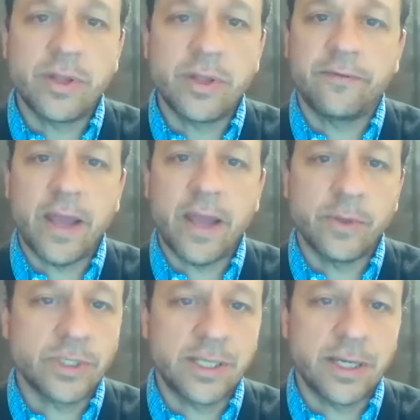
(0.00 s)
their
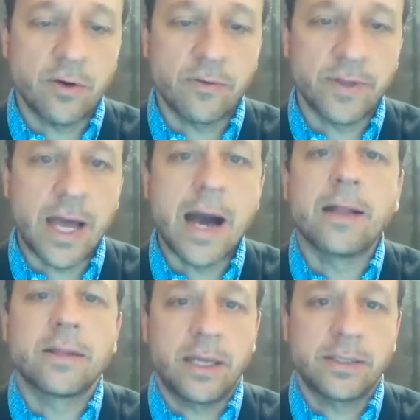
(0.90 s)
family was sick over the
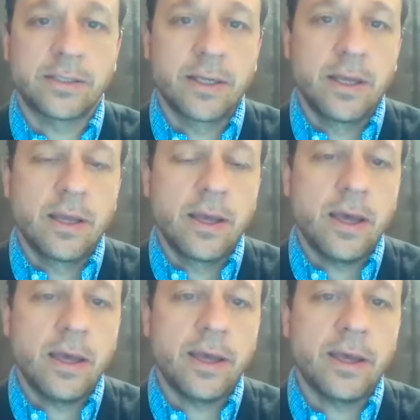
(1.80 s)
holidays,
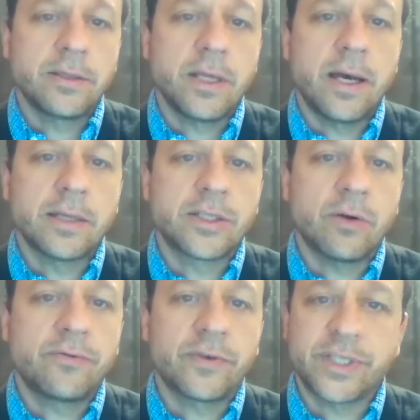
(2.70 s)
and
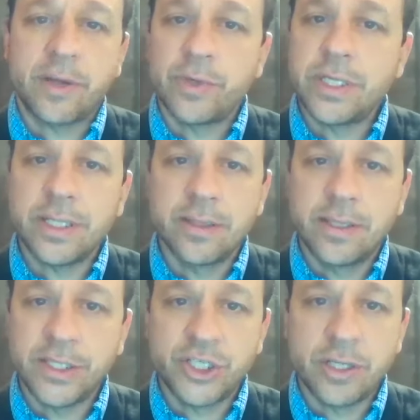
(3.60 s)
so for some reason
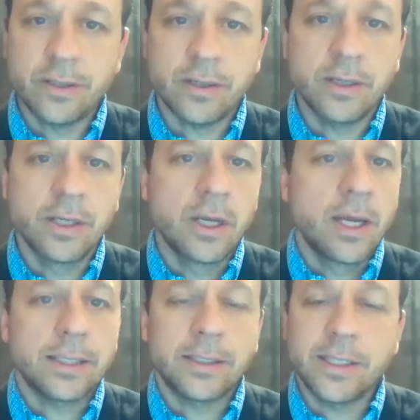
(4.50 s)
this year,
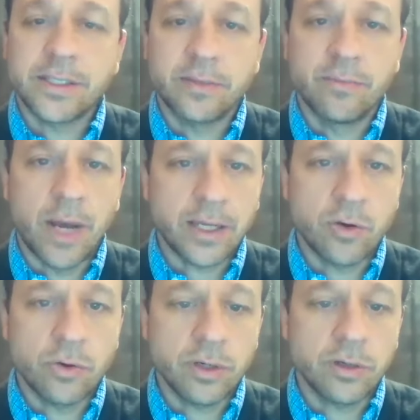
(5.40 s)
at least in my
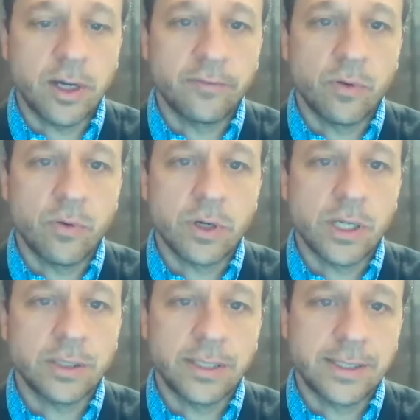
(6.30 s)
corner of the
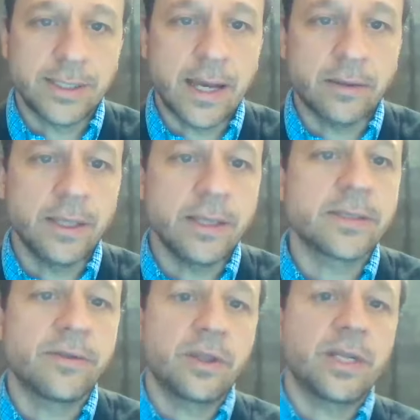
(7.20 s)
world, in the southeast
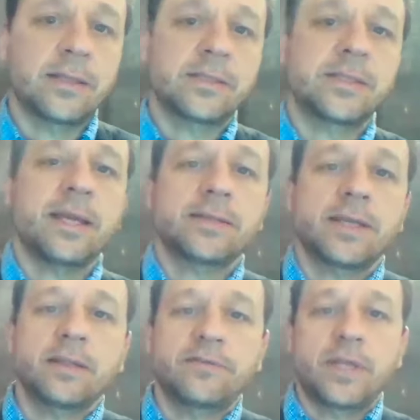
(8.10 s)
of the United States,
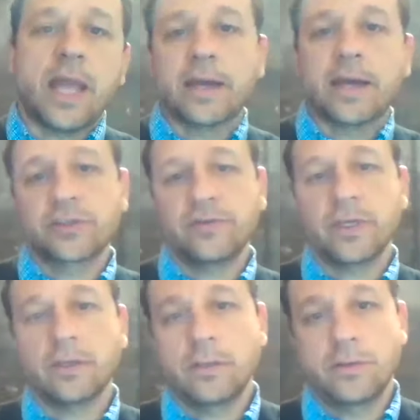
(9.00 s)
I live in
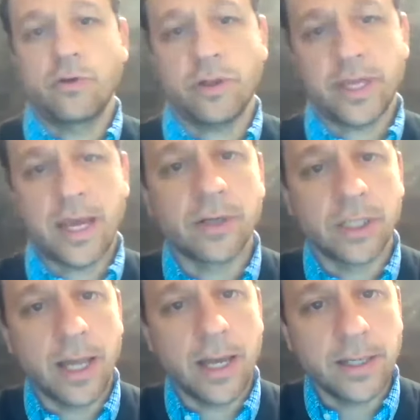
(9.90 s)
Asheville, North
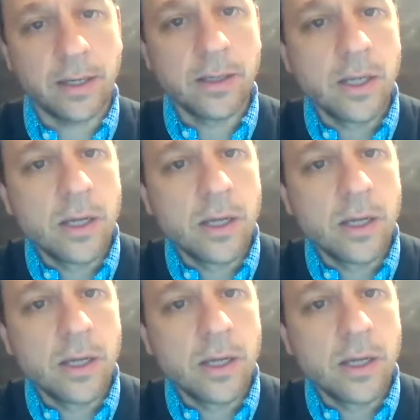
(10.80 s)
Carolina,